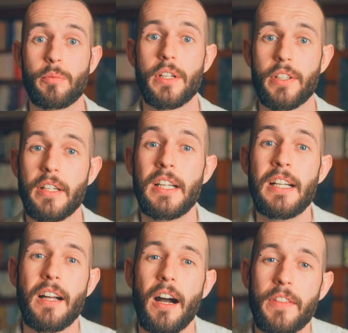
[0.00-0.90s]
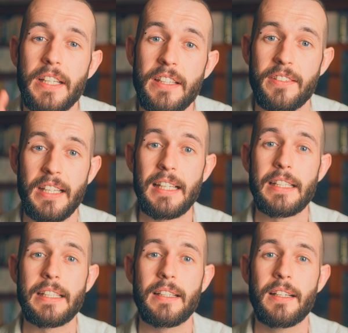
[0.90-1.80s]
worked hard. I think it's
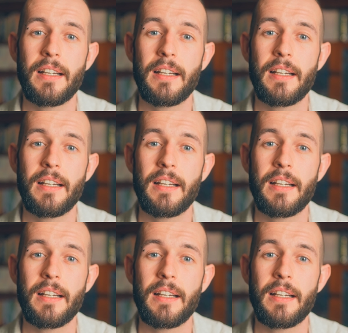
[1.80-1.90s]
silly.